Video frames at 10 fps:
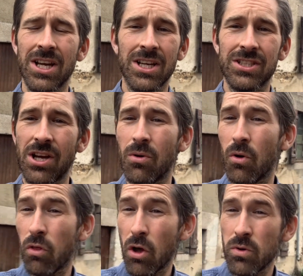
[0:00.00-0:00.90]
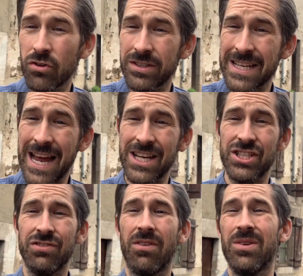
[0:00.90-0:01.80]
So although you're attached,
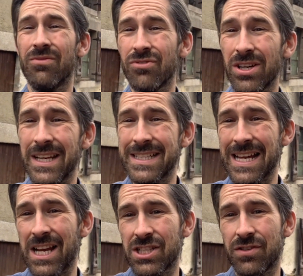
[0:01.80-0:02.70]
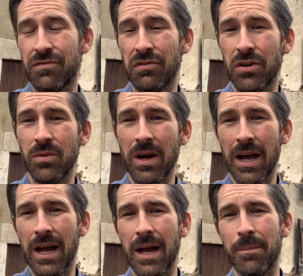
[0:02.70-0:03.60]
you're only really attached through
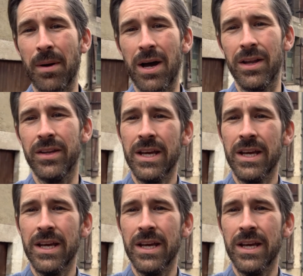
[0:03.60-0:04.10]
a barn,